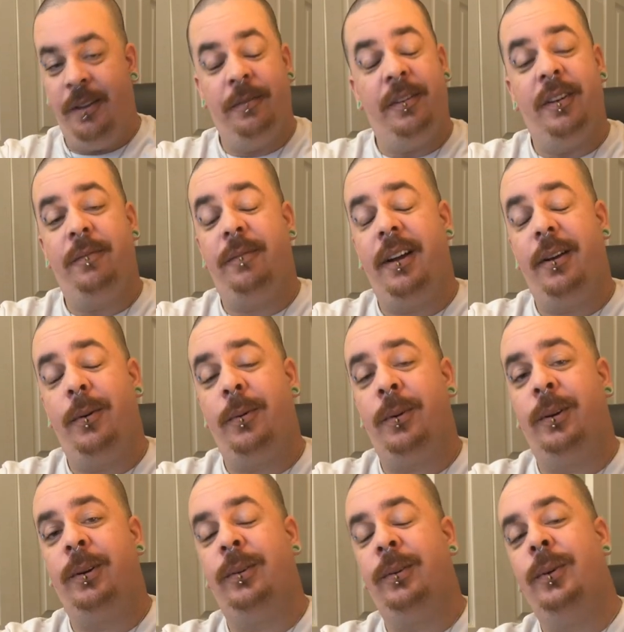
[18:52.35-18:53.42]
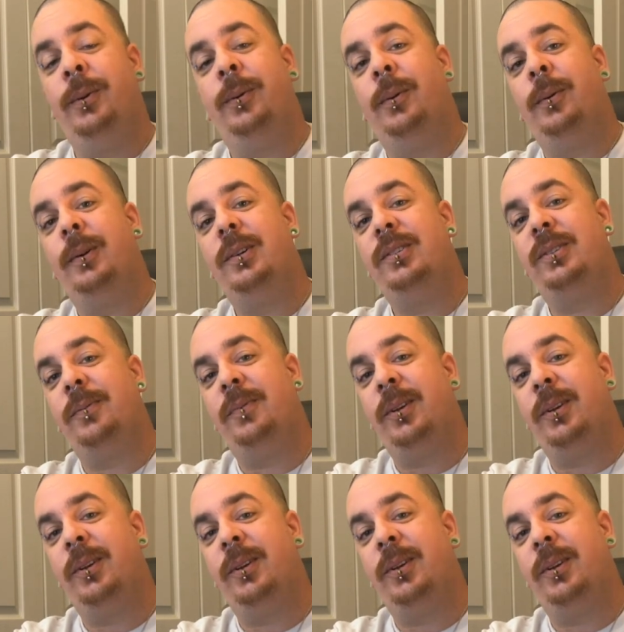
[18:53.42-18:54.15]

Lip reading: even if I order new doors,